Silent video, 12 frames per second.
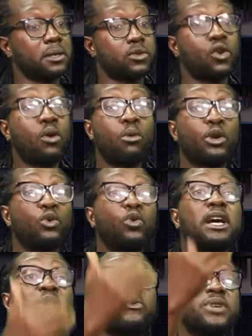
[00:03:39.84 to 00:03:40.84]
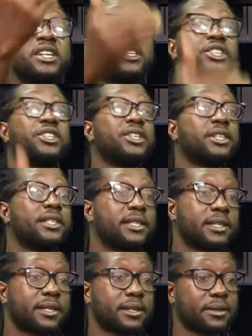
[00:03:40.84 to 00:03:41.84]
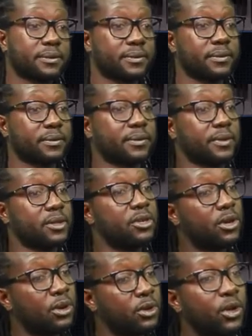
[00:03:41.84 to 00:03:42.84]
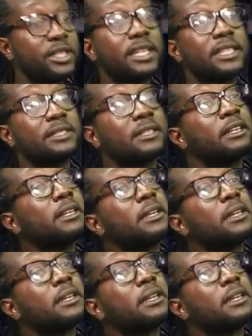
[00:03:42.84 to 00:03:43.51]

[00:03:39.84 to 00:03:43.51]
Somebody who can read sheets, you know, not just